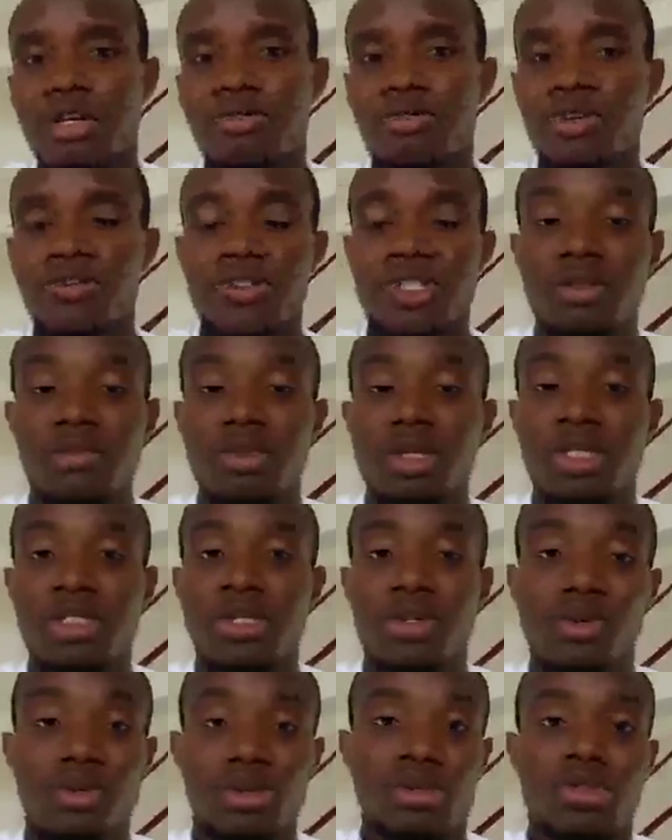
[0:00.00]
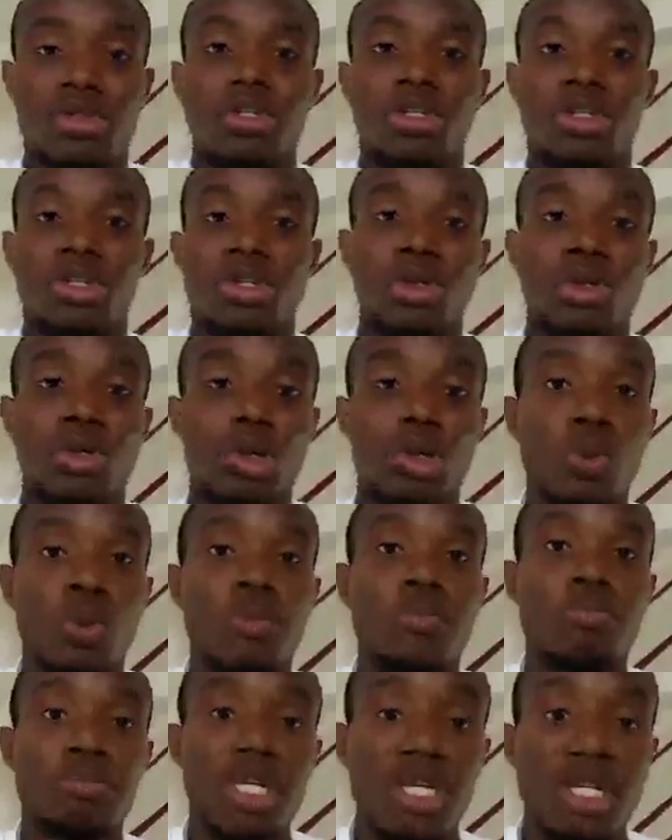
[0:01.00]
15-minute consultation call
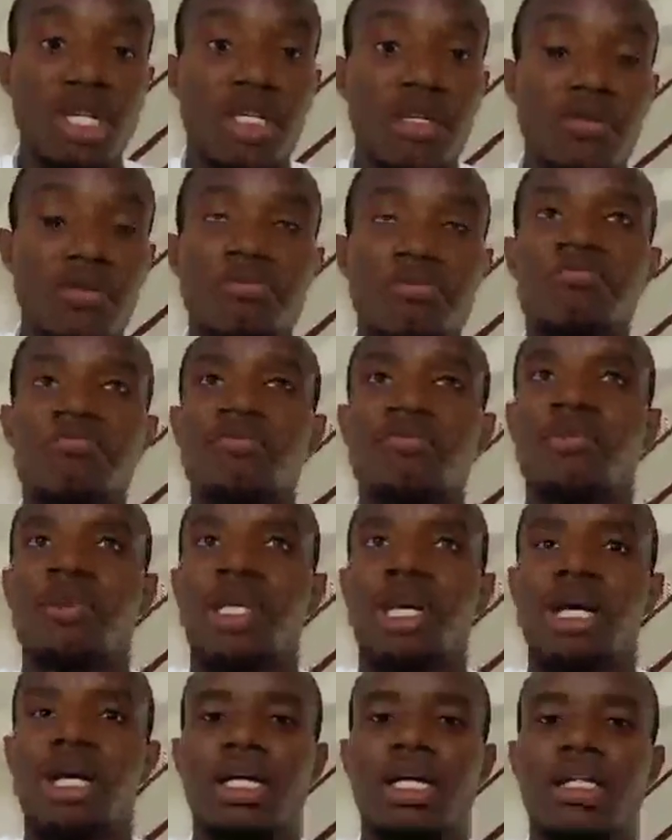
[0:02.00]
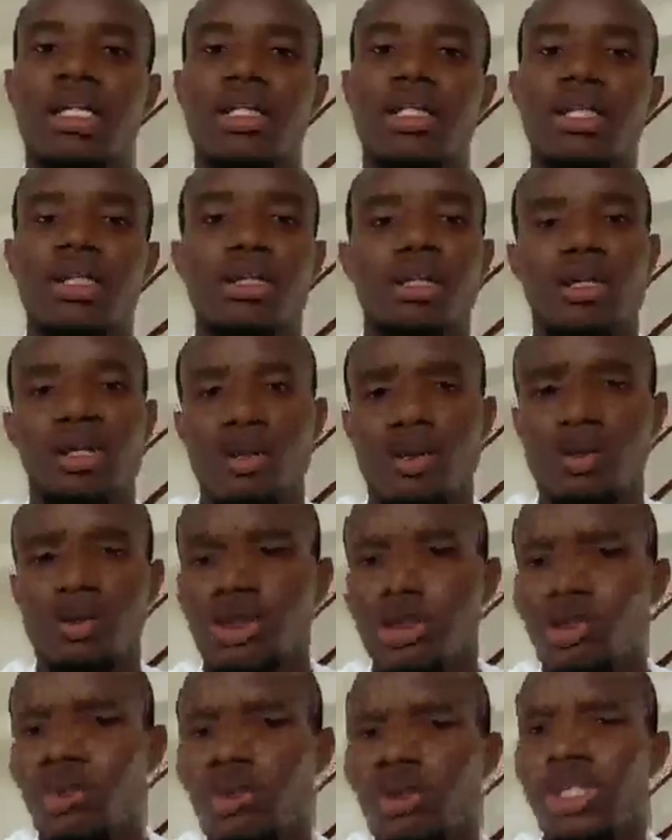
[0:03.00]
with me, and
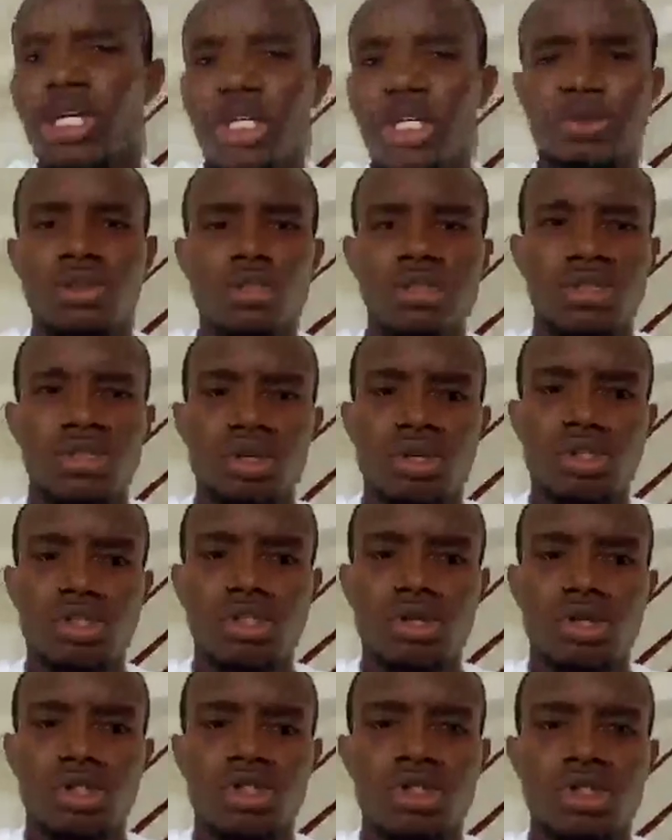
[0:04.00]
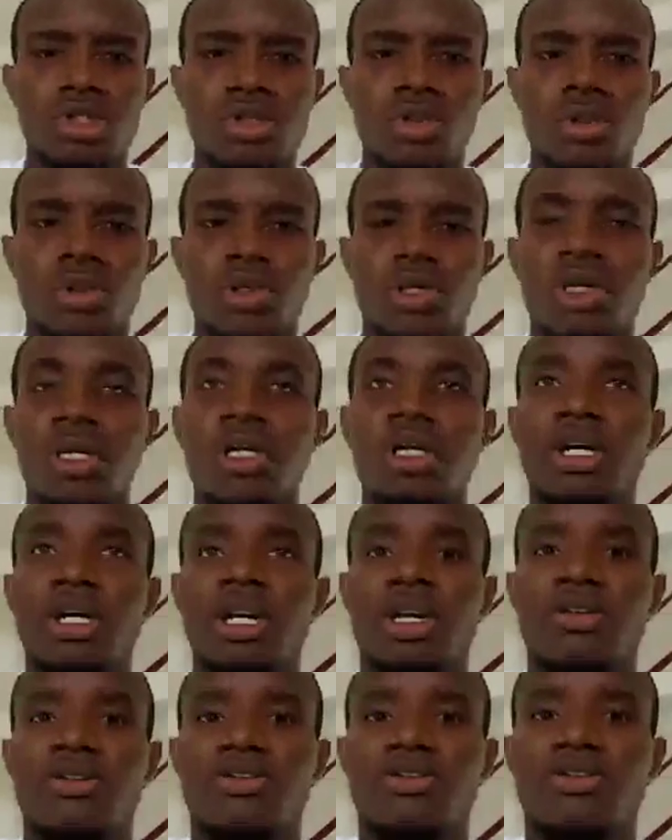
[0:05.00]
we'll get to discuss your issue.
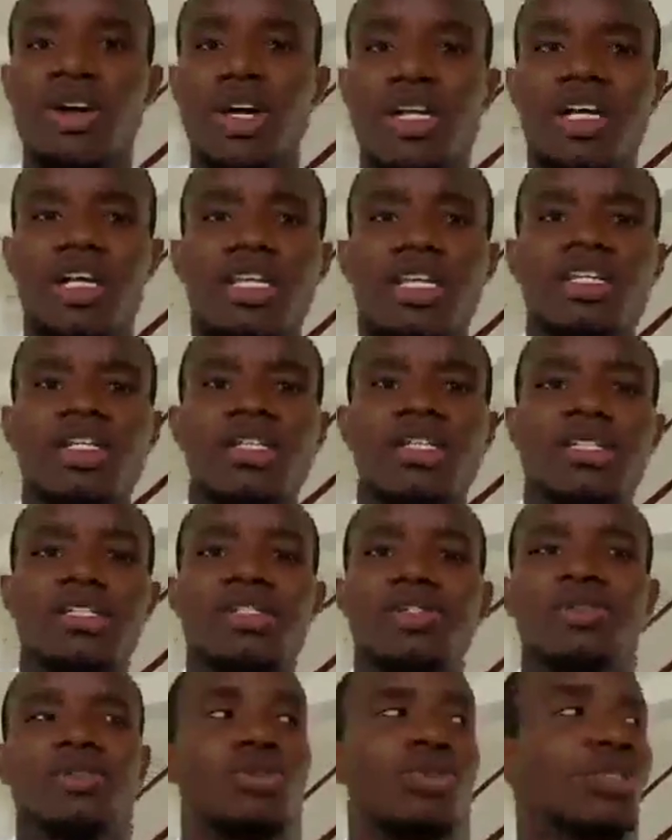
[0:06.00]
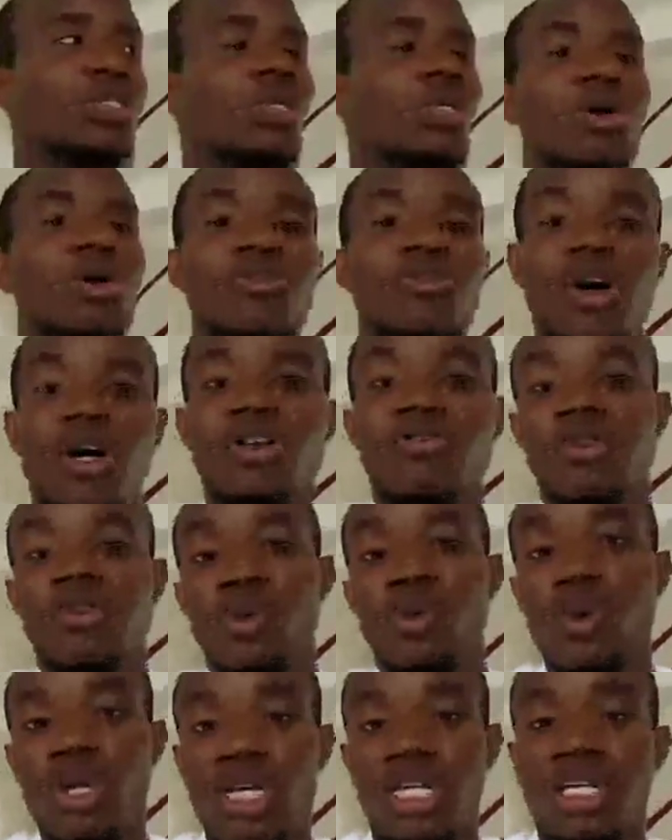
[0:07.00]
Now, finally, to the offer of the
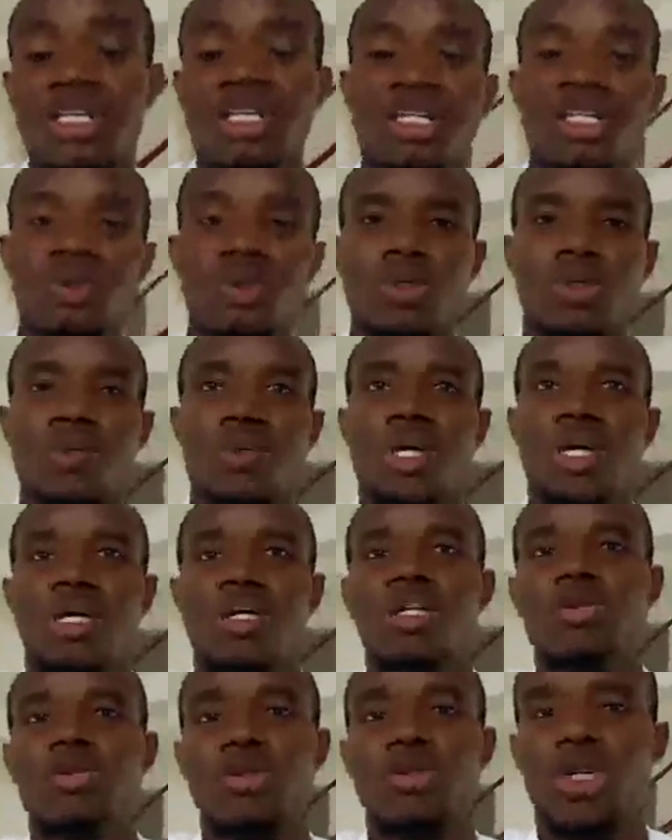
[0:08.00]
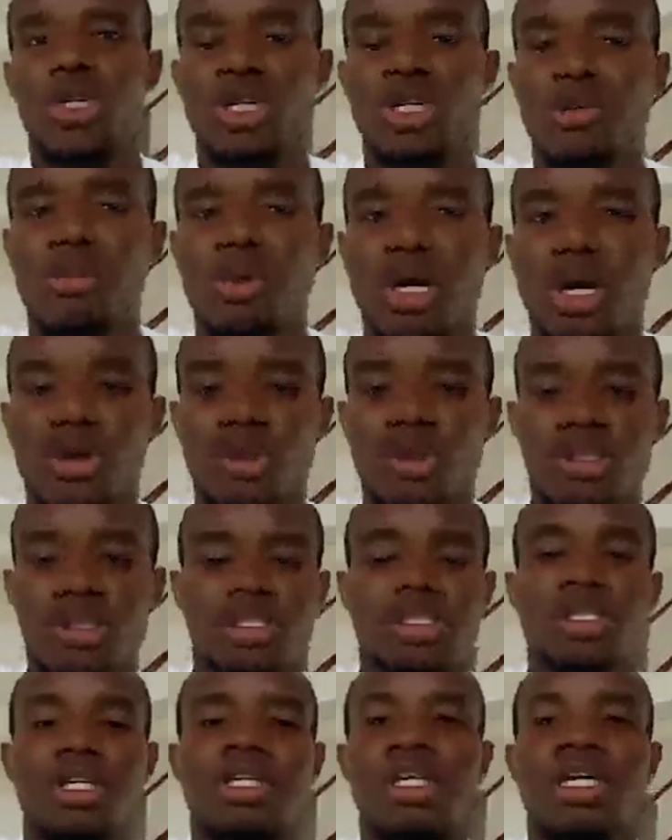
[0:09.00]
week. This week we are going to be talking about
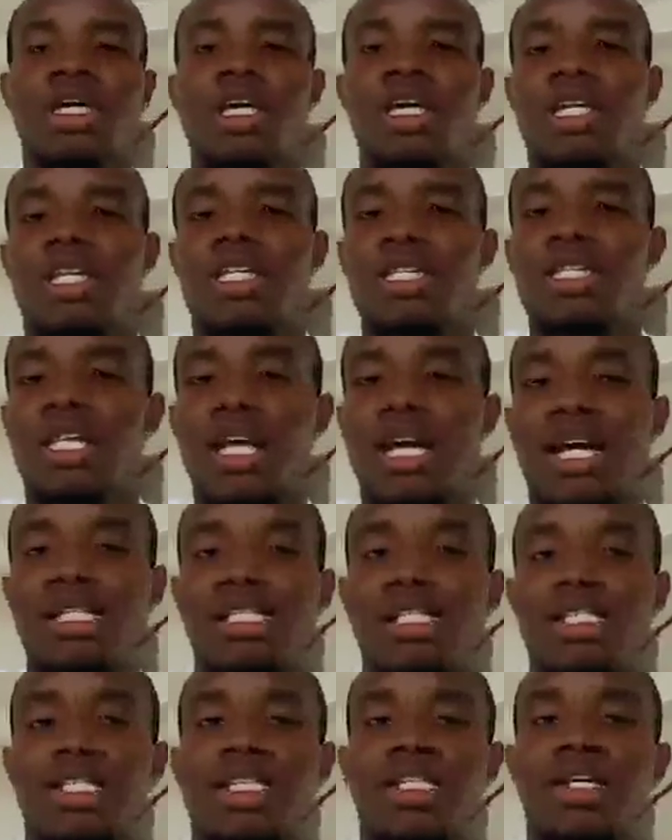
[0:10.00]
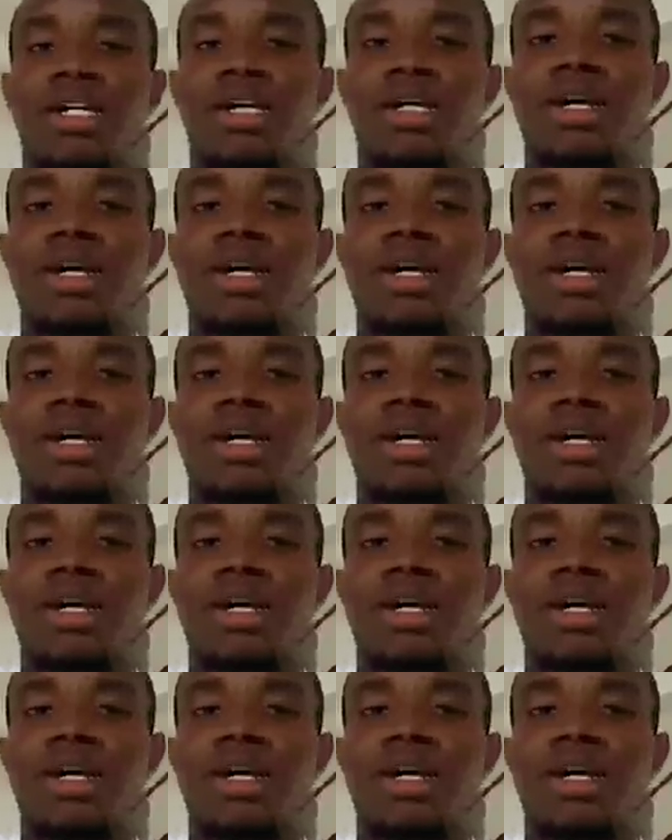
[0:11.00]
the lights